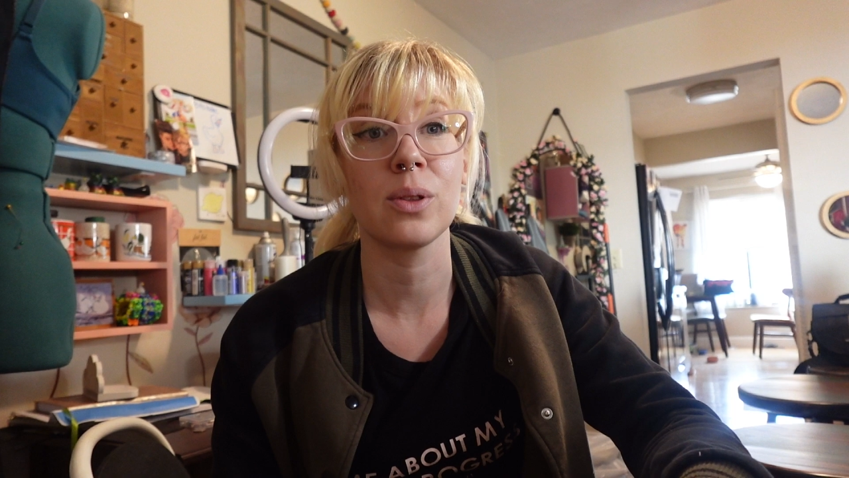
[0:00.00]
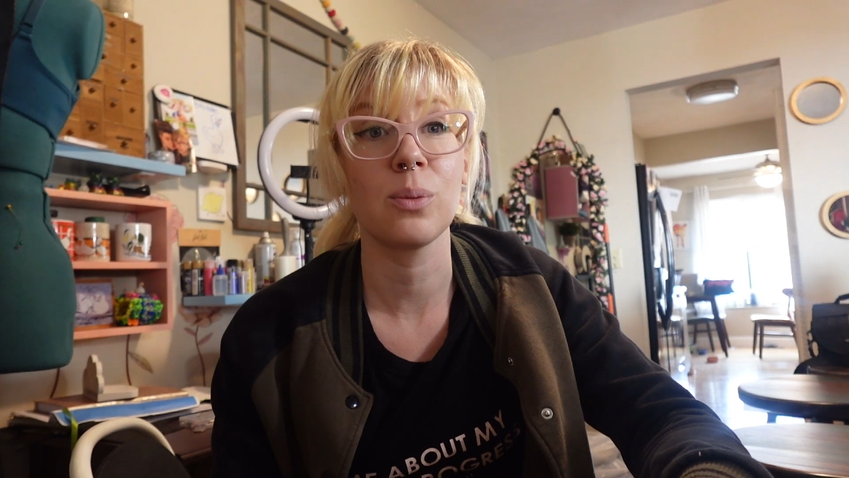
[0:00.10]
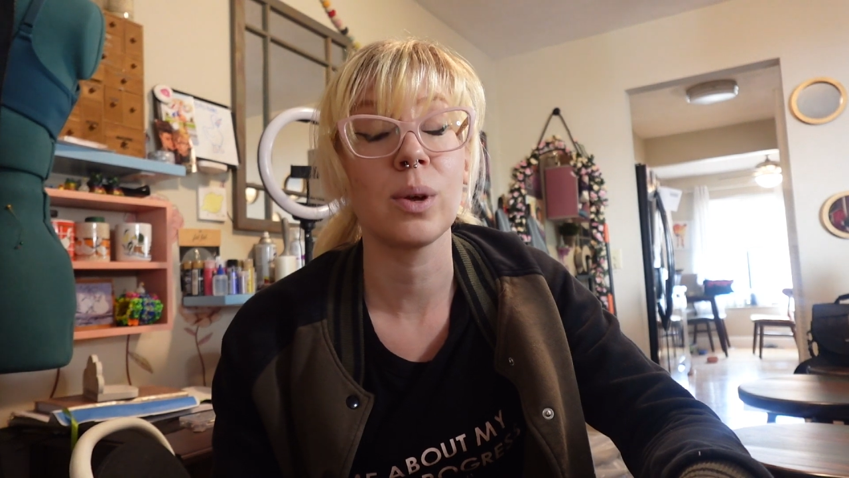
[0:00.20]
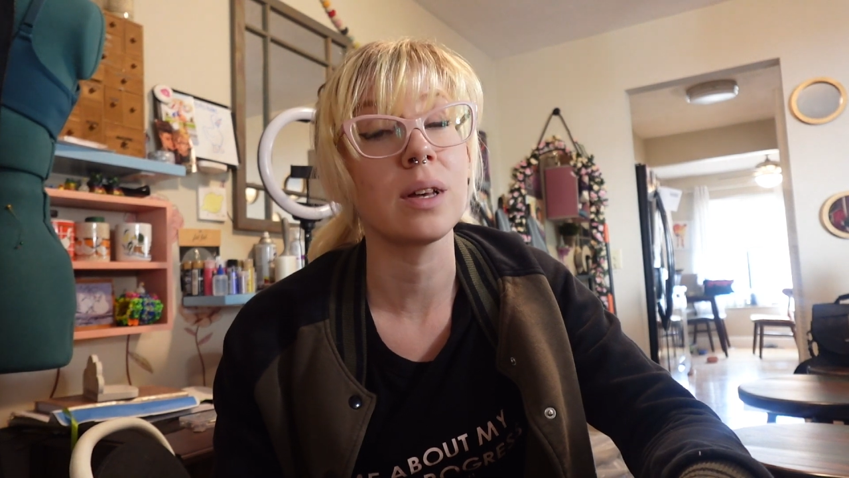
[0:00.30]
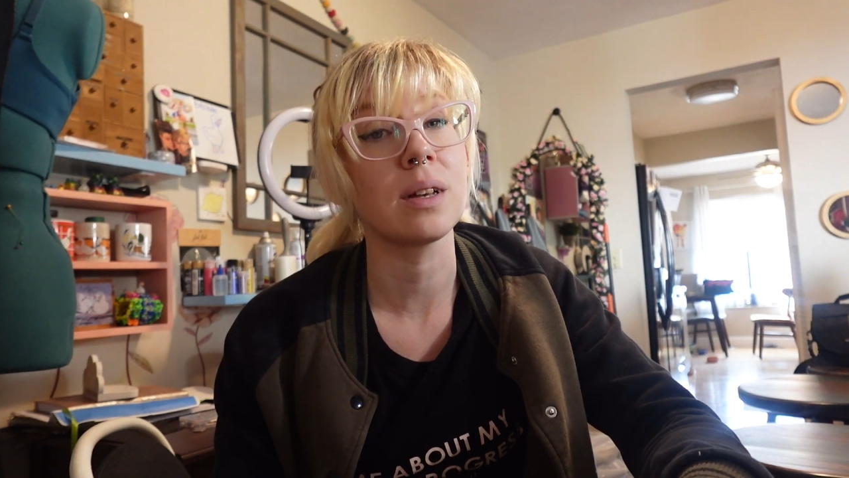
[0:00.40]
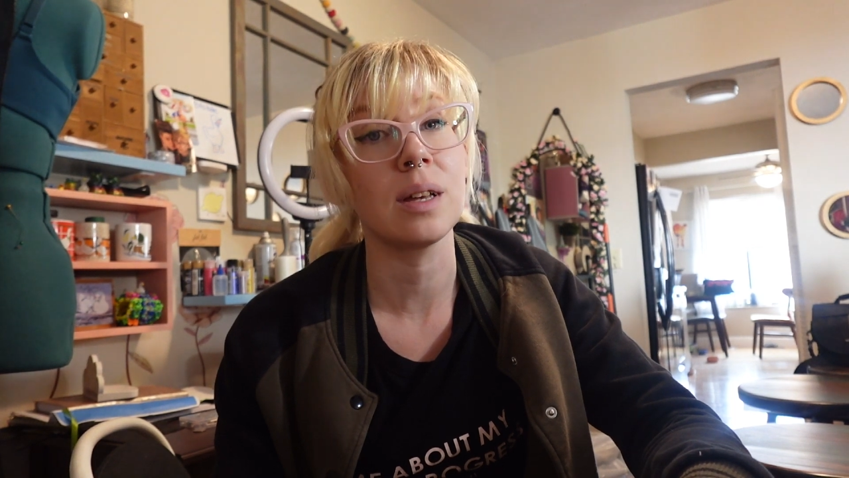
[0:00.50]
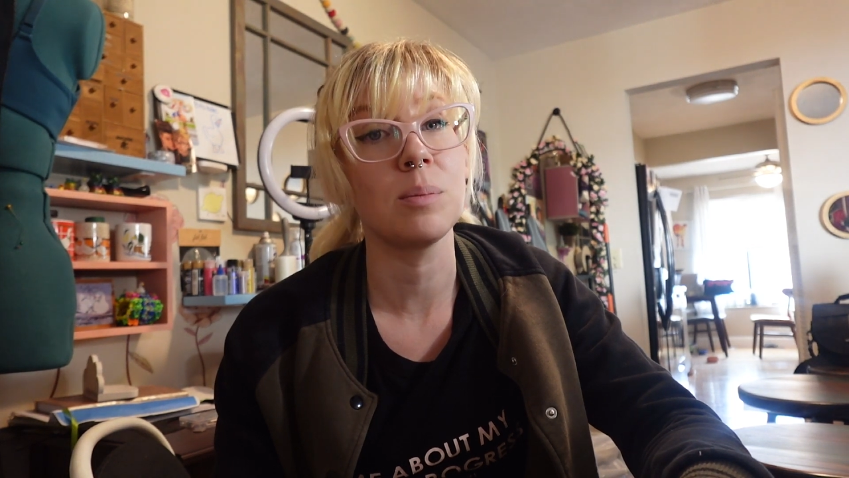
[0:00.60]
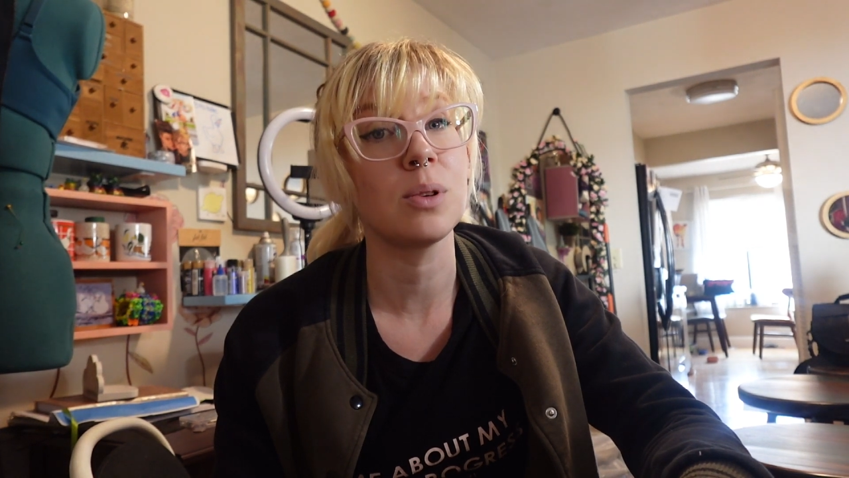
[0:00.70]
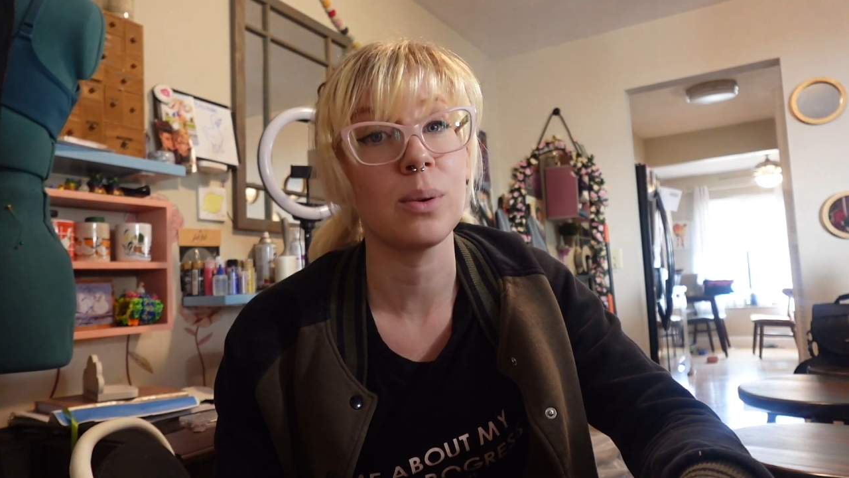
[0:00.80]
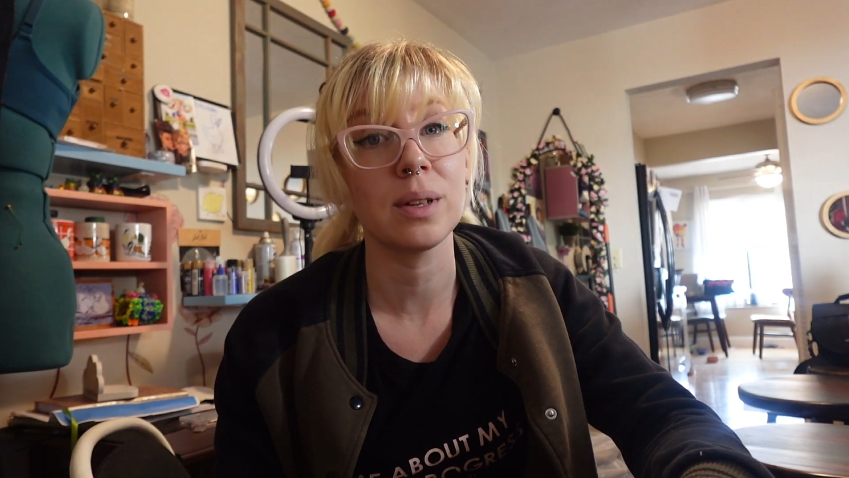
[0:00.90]
that we can keep
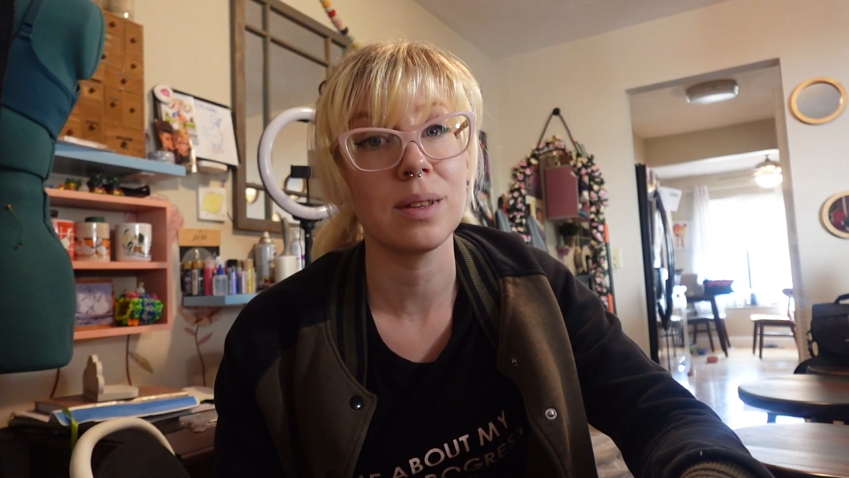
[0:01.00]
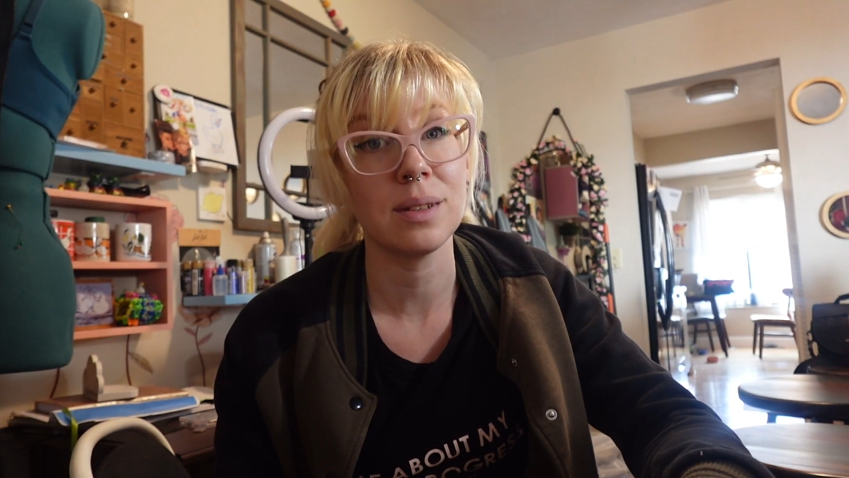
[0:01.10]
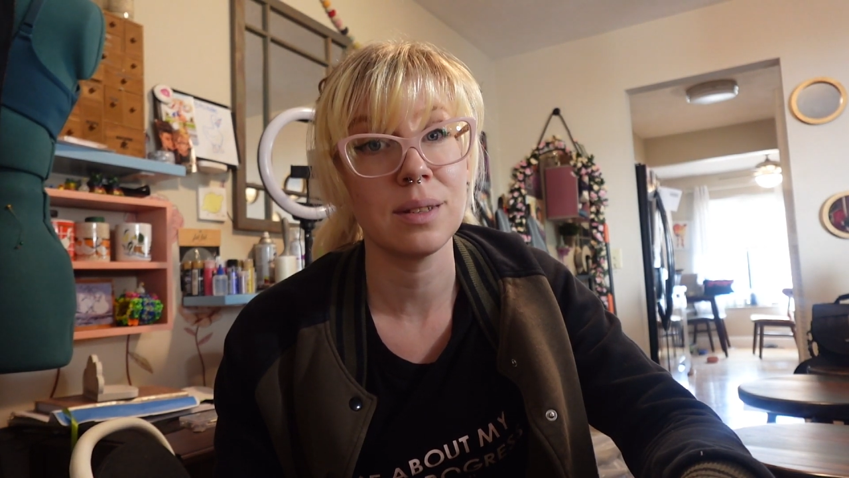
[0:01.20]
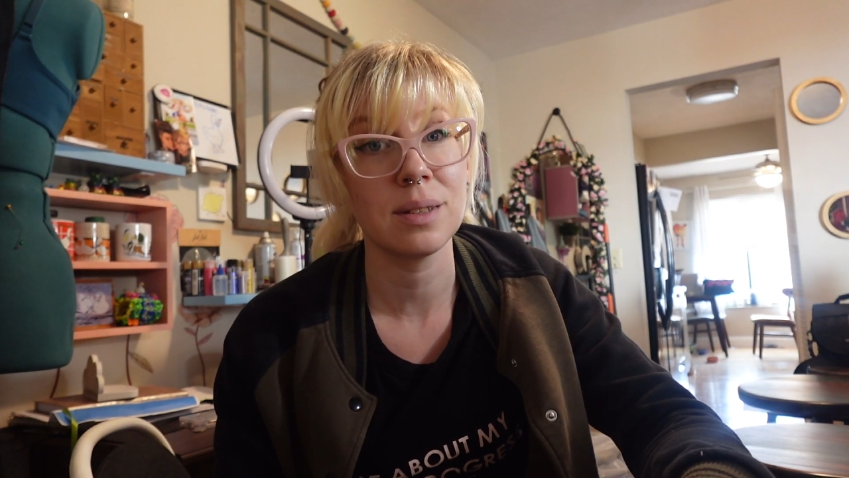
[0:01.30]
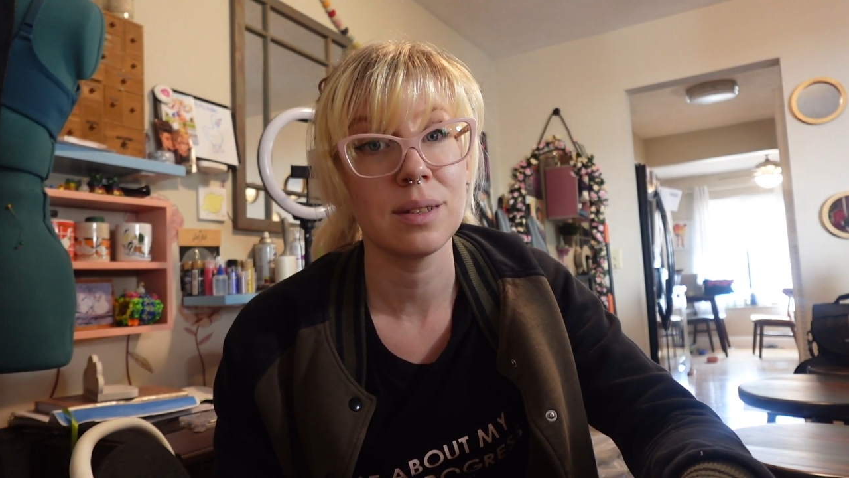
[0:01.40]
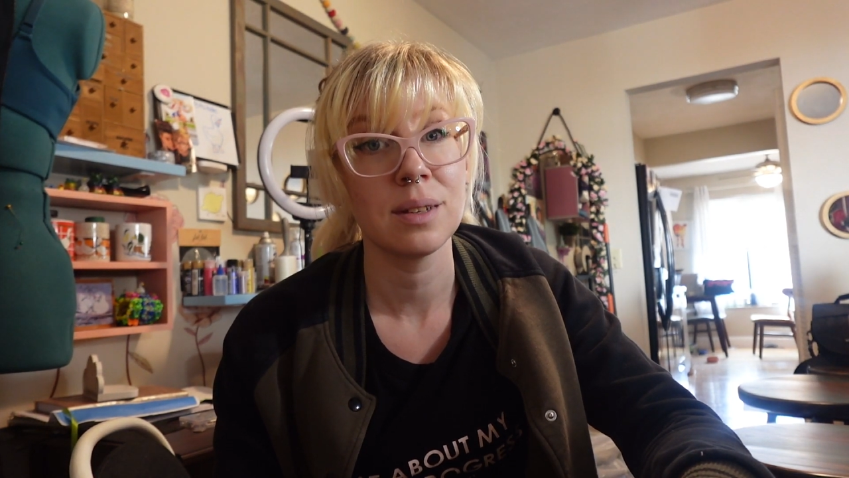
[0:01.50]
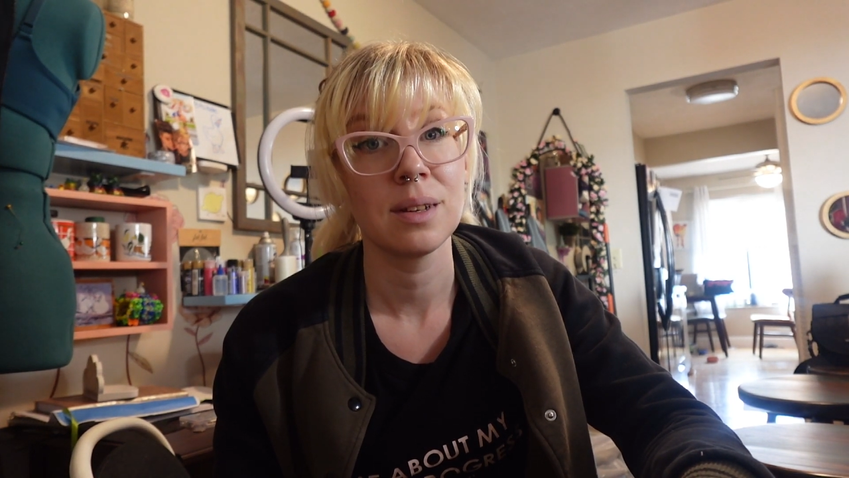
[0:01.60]
doing this.